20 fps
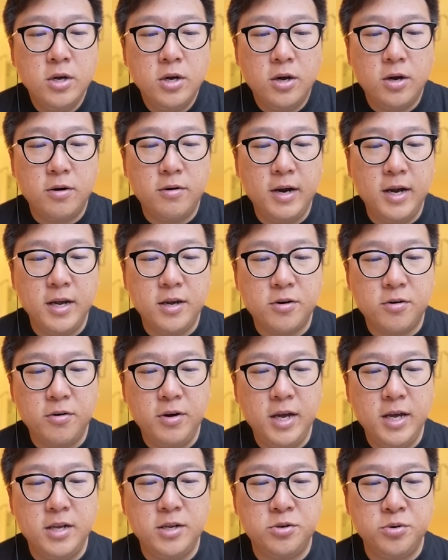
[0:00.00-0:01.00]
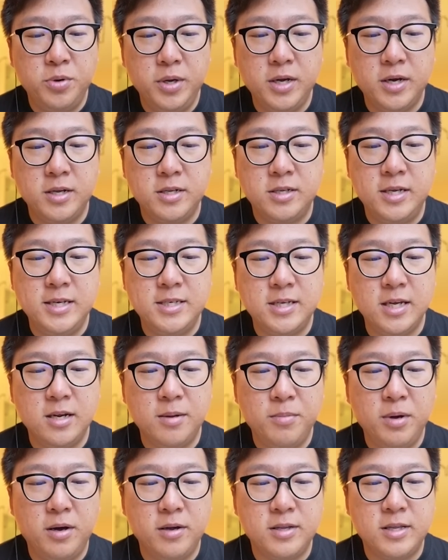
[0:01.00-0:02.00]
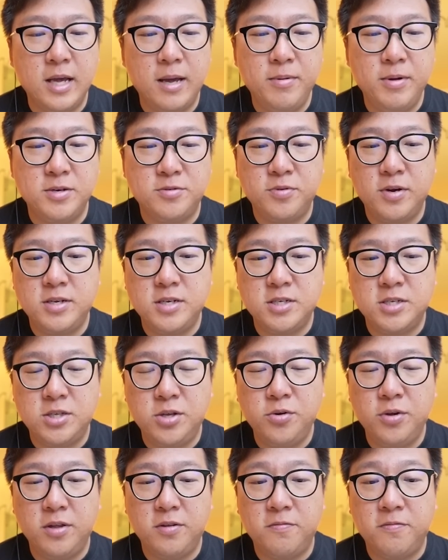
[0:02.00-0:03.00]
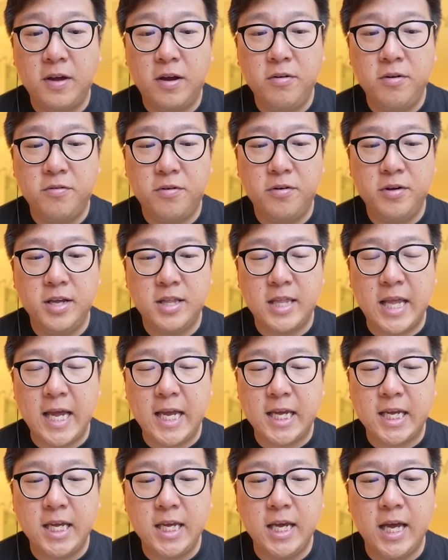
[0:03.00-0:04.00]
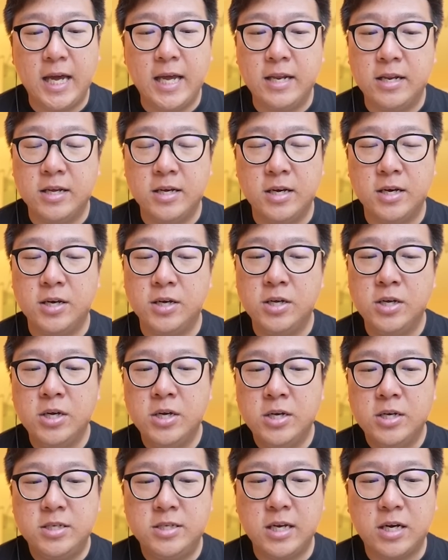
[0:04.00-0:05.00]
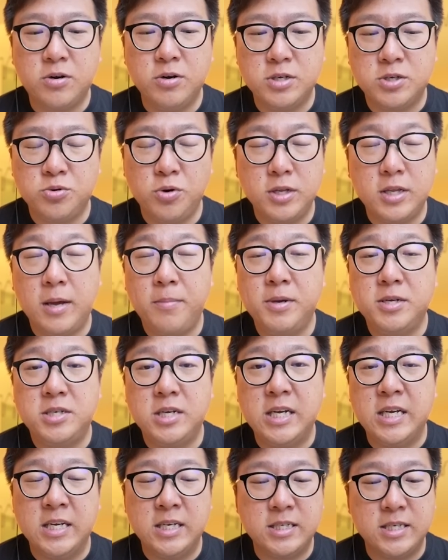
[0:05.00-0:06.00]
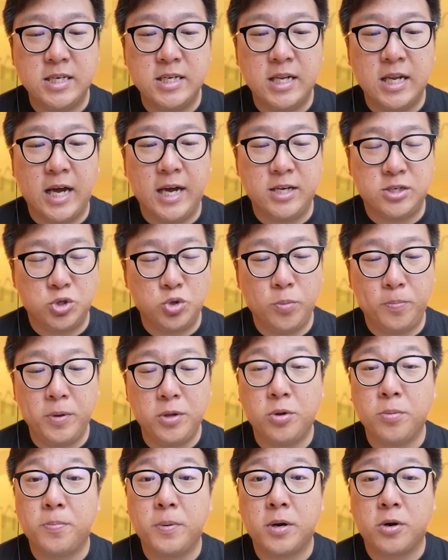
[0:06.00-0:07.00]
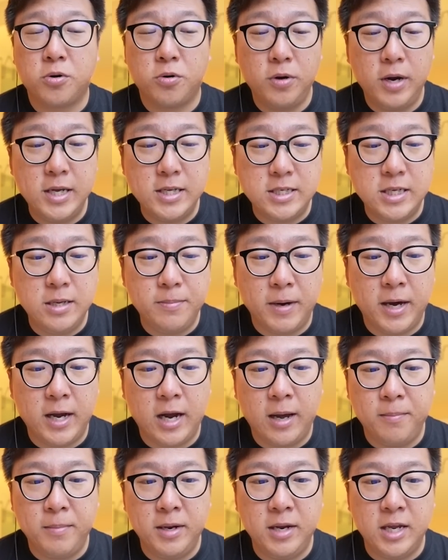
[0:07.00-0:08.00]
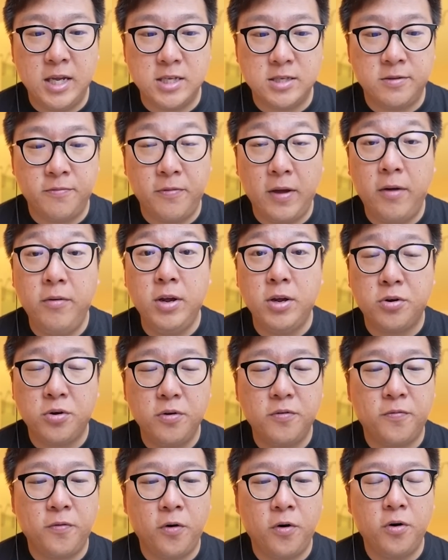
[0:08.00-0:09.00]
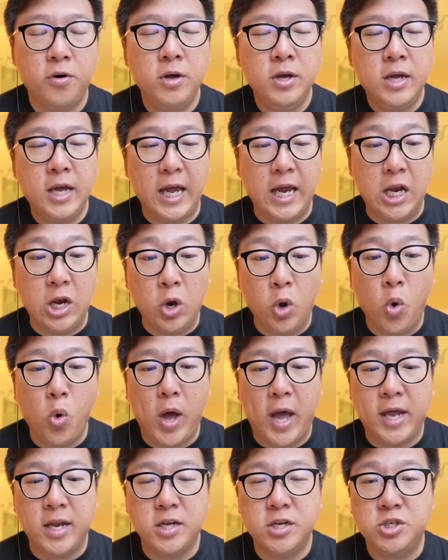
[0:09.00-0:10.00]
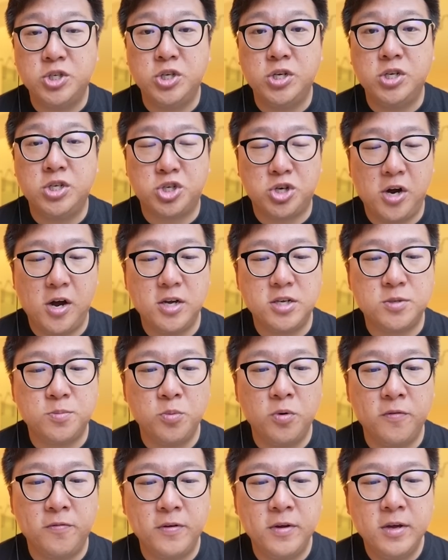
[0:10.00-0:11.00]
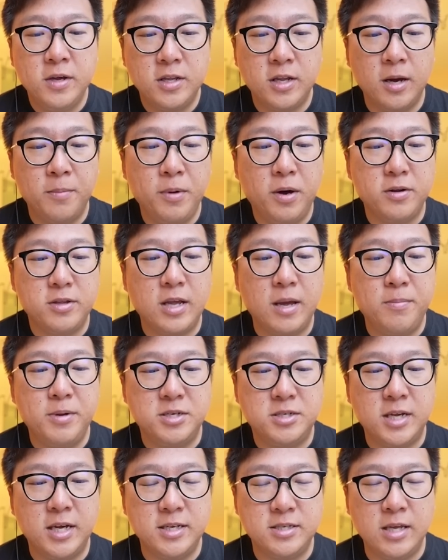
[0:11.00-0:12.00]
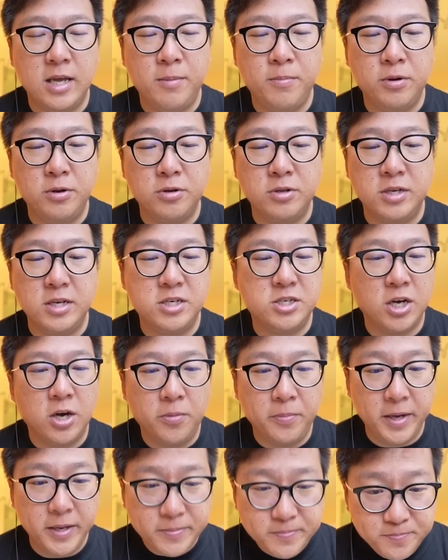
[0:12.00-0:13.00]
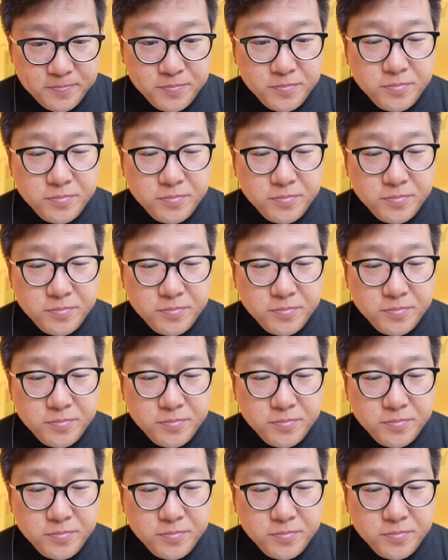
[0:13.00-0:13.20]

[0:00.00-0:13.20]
Alright, great, doing a decent amount of damage. Registeel is very, very tanky, and the Sacred Sword damage isn't like super duper crazy, but I mean, it's very good for a low energy charge move. The amount of damage that it's able to dish out, man.